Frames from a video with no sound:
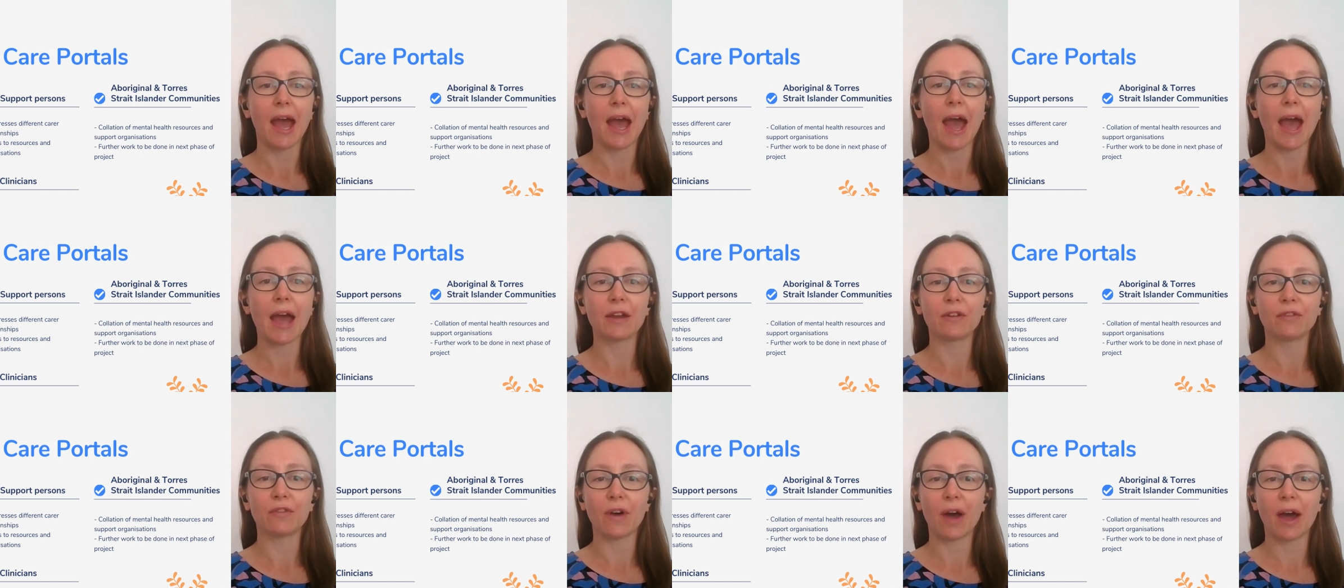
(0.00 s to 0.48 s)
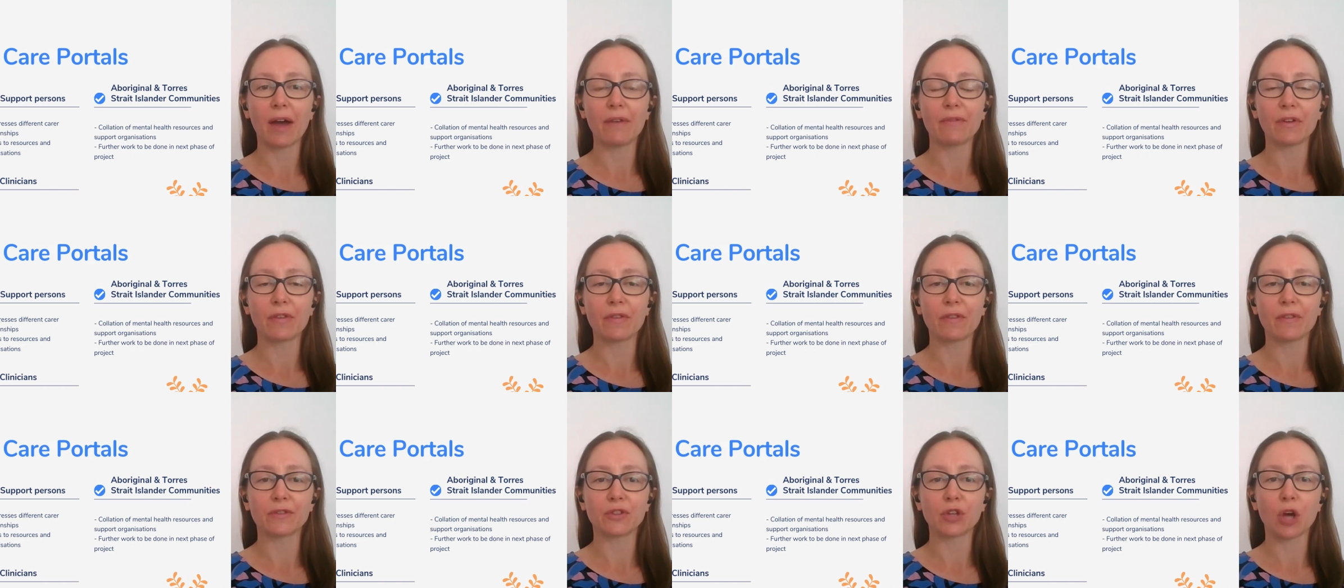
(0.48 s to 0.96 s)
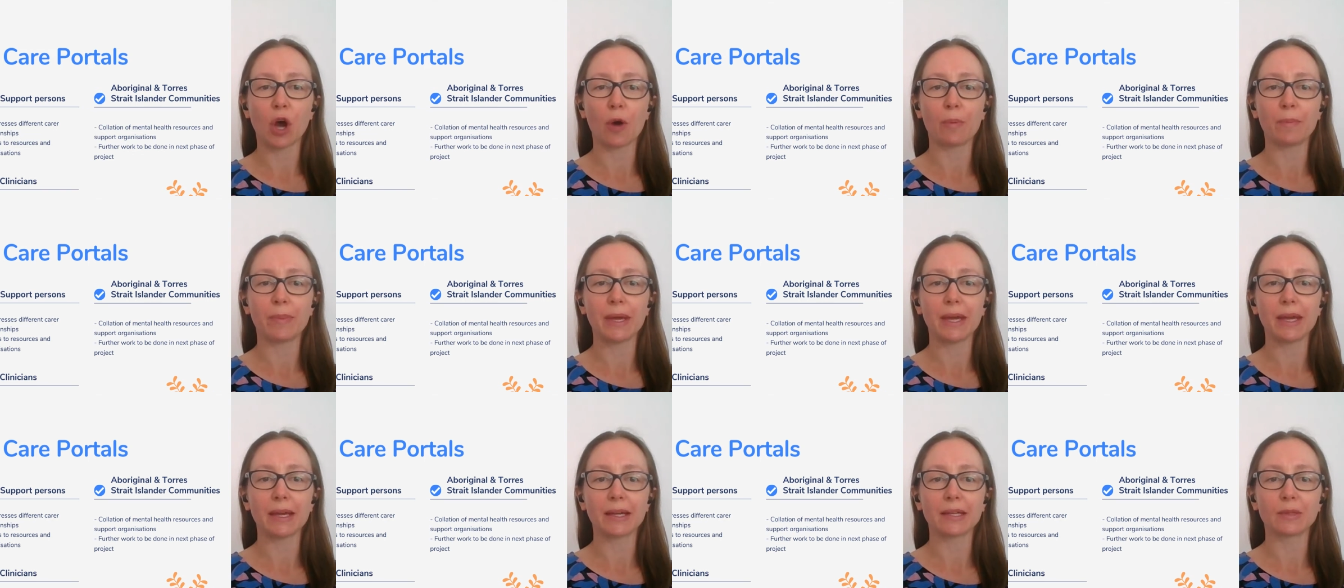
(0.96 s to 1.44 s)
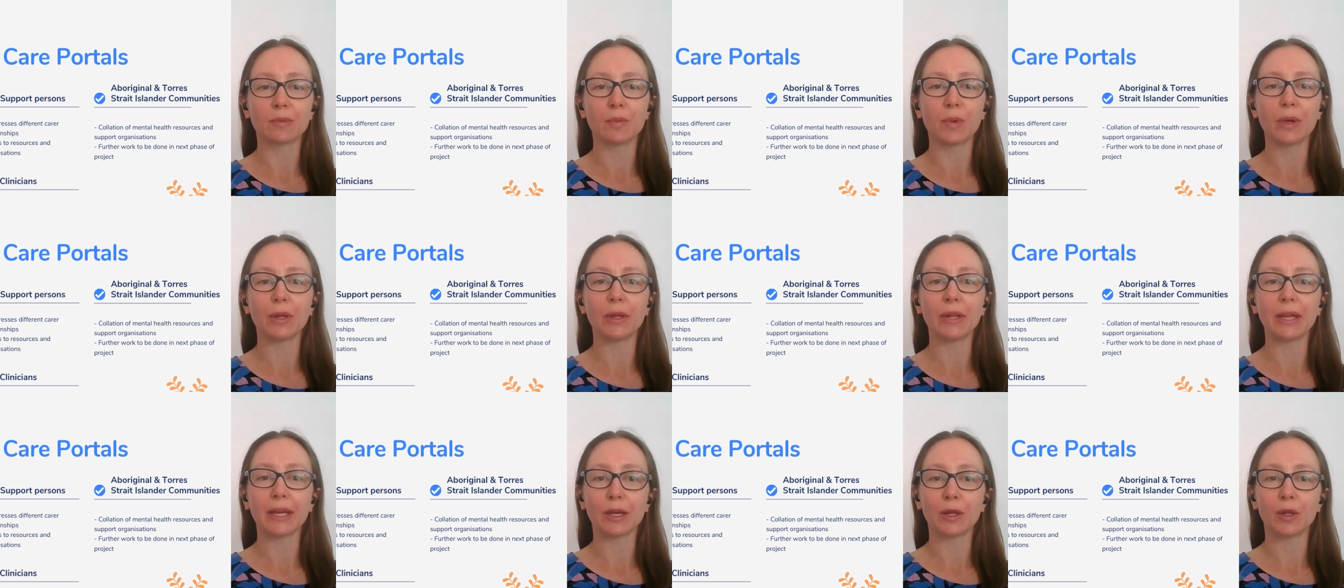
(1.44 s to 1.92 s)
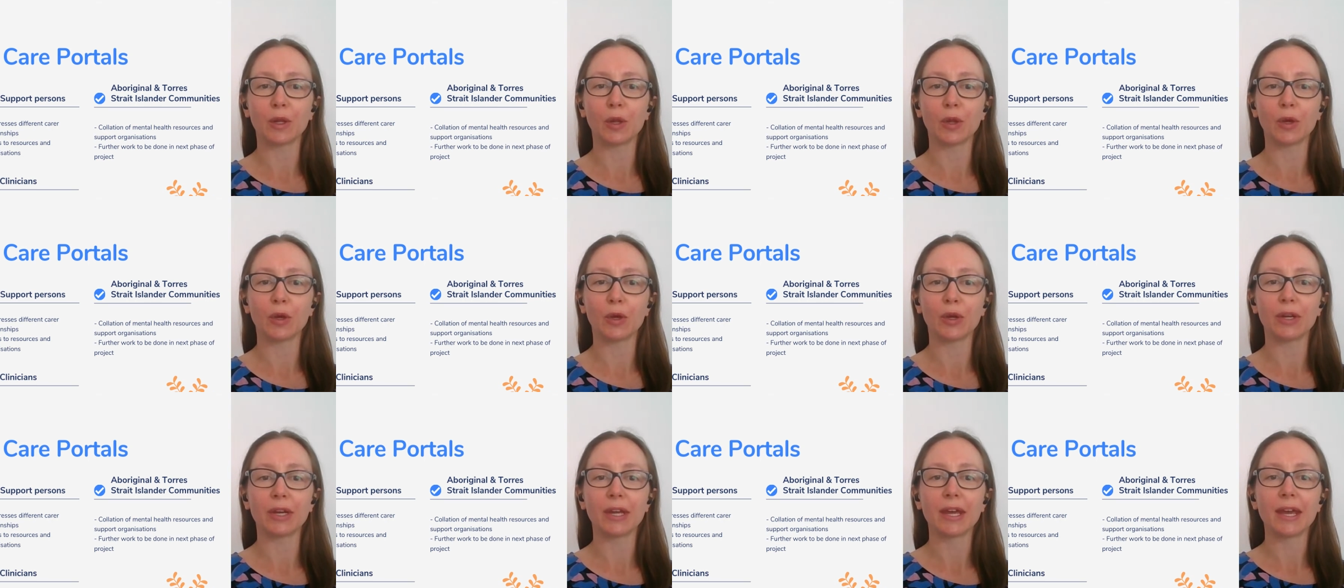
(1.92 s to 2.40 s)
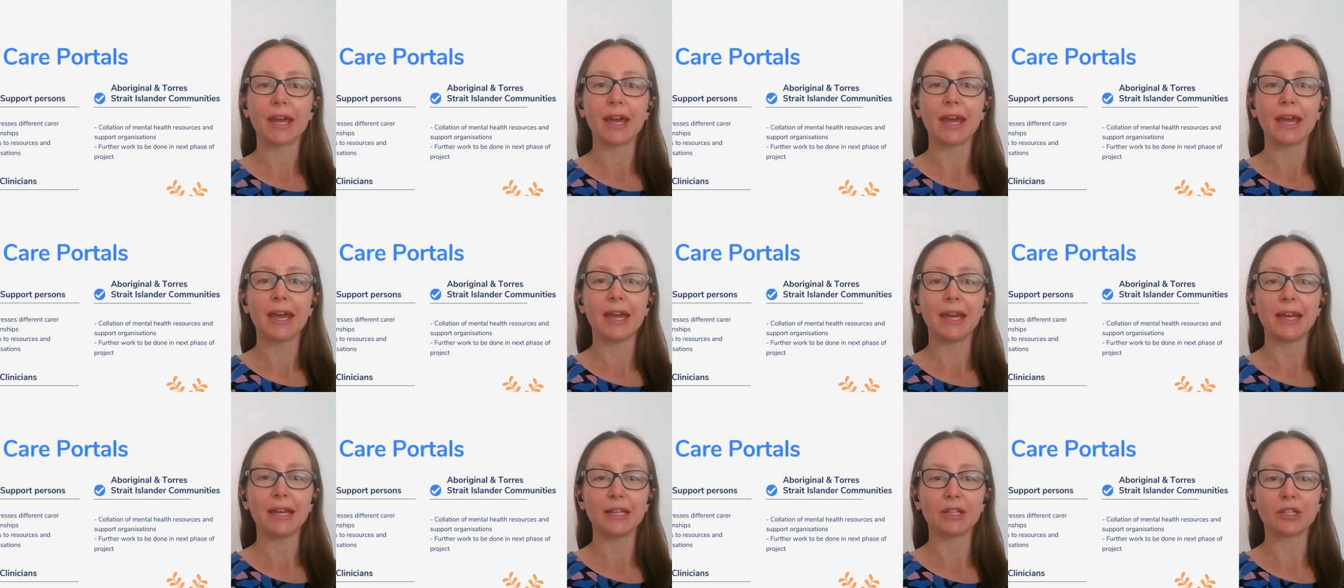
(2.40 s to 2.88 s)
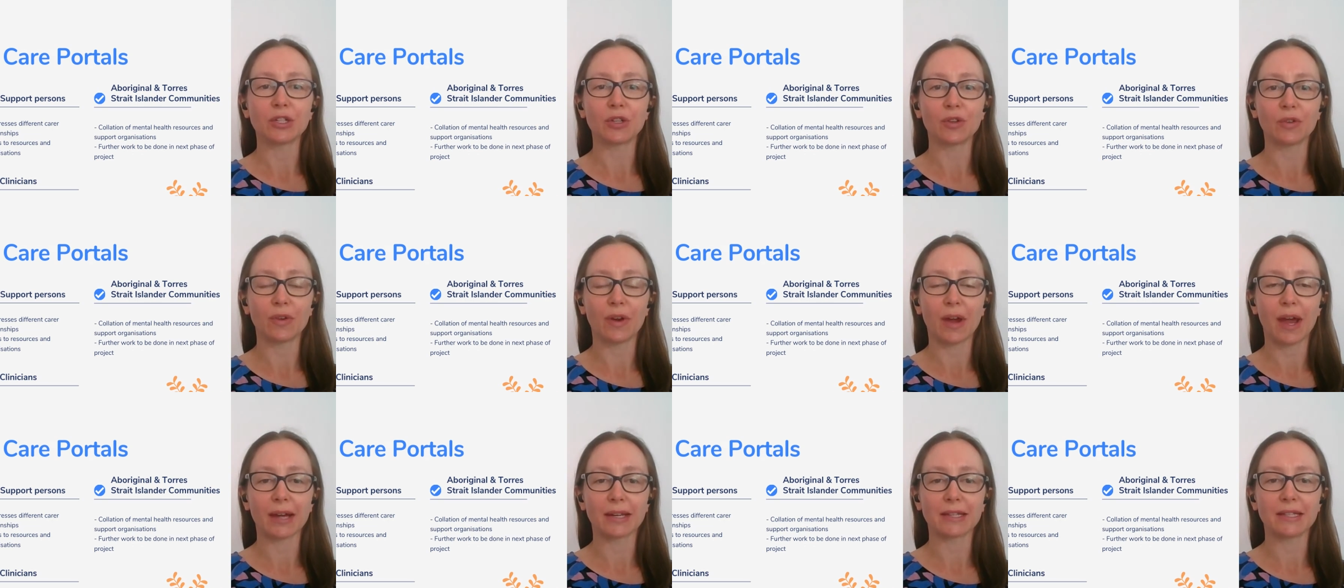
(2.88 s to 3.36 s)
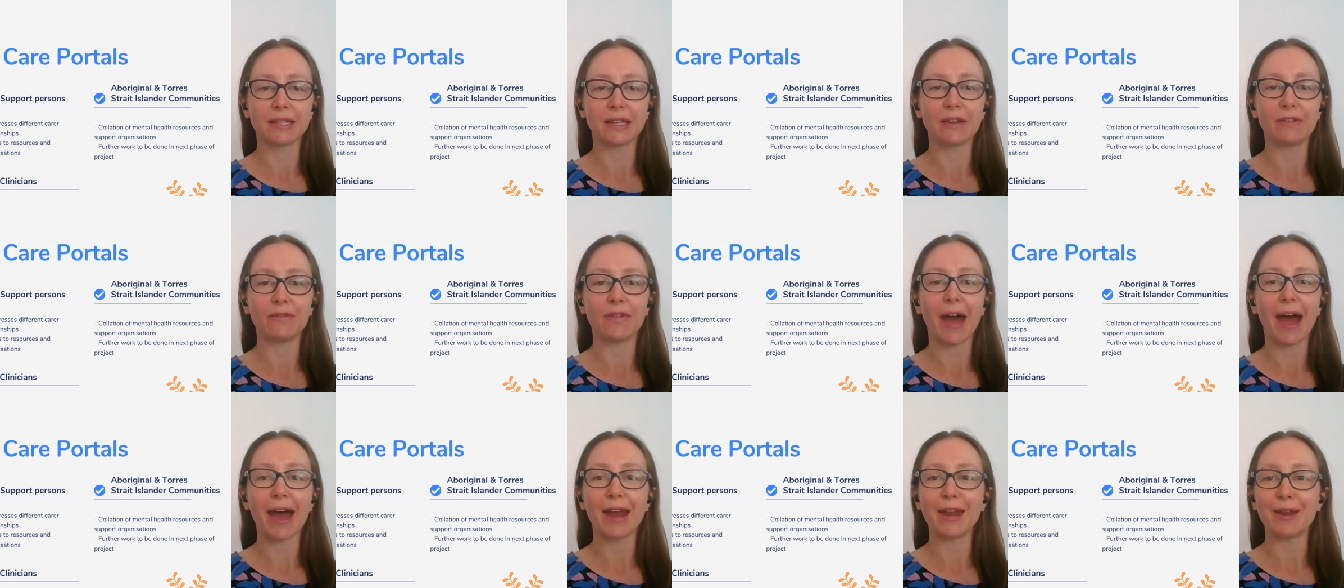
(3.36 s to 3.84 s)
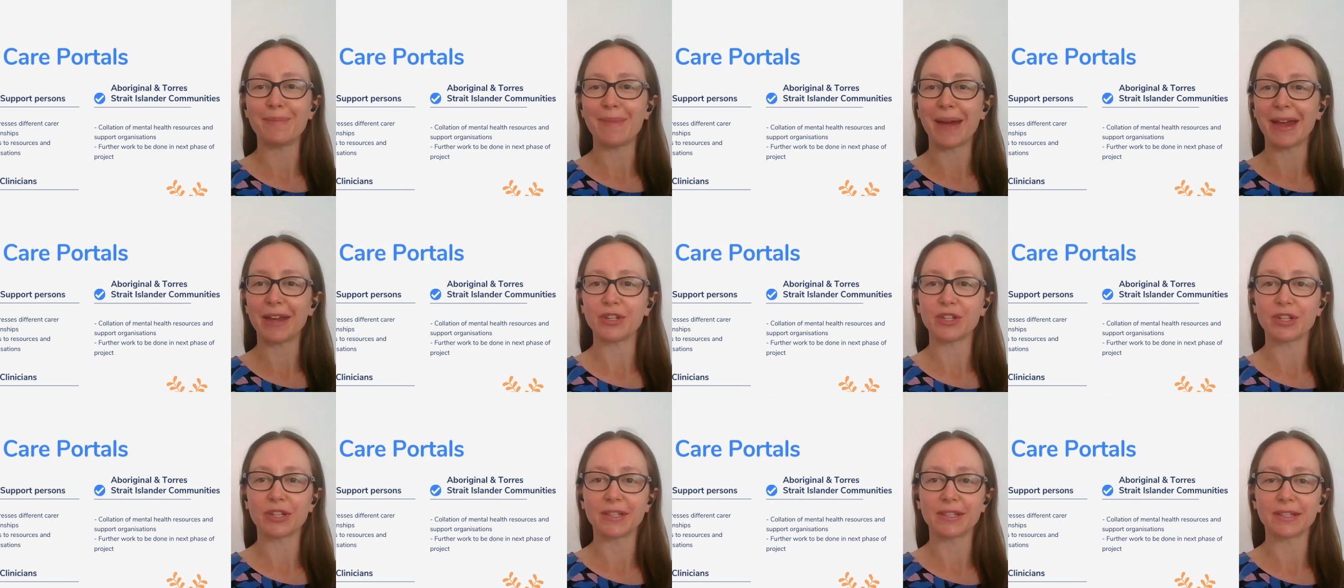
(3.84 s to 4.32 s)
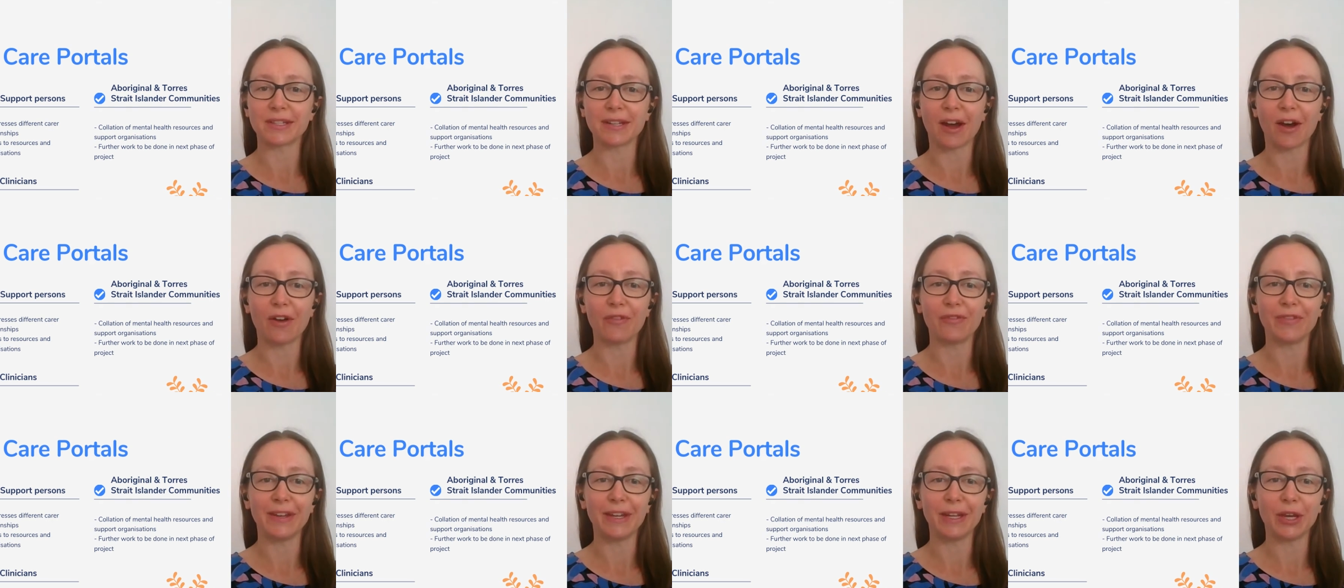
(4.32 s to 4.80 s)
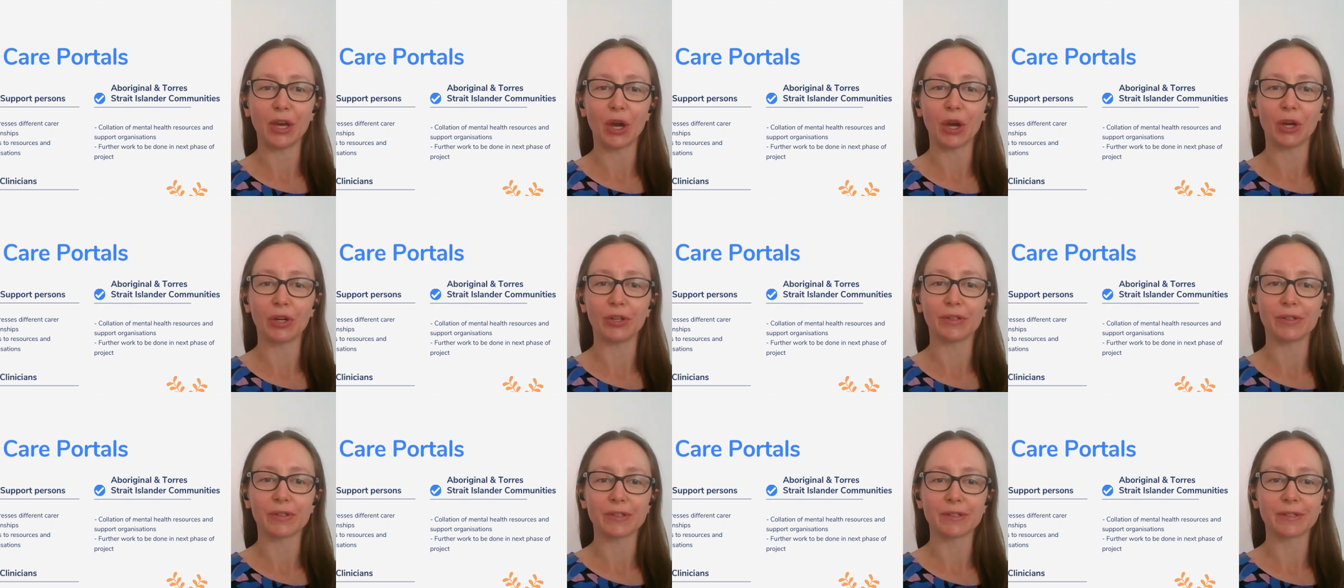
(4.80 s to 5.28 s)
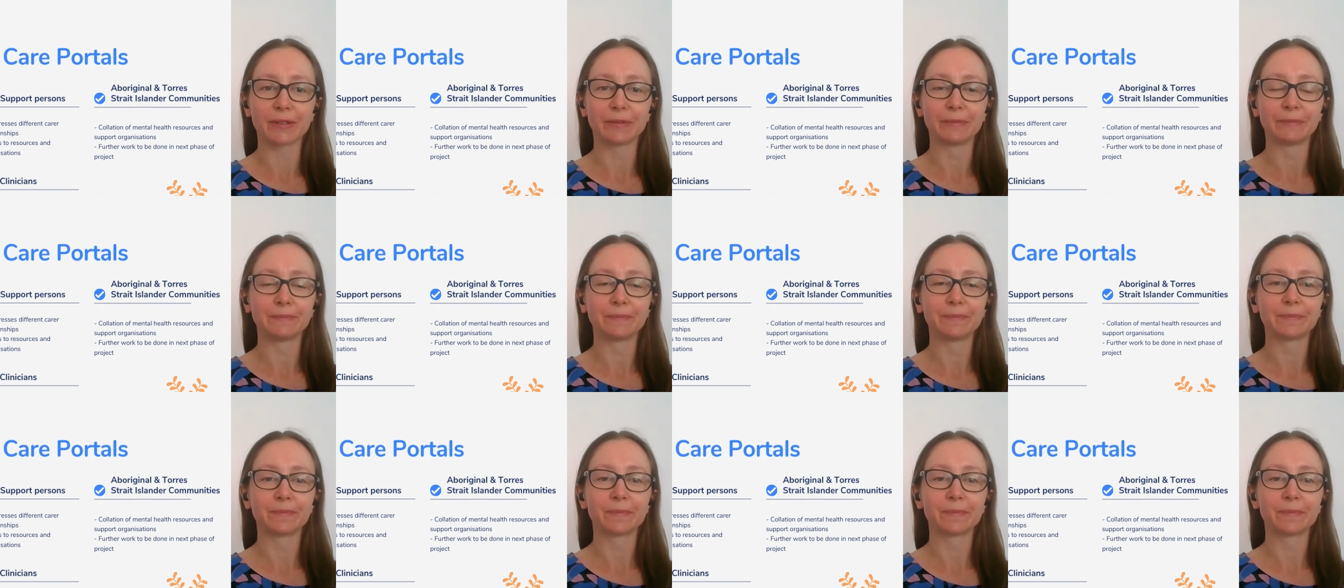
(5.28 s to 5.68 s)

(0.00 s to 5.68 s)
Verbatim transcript: and five of the topics will include interactive animation style videos.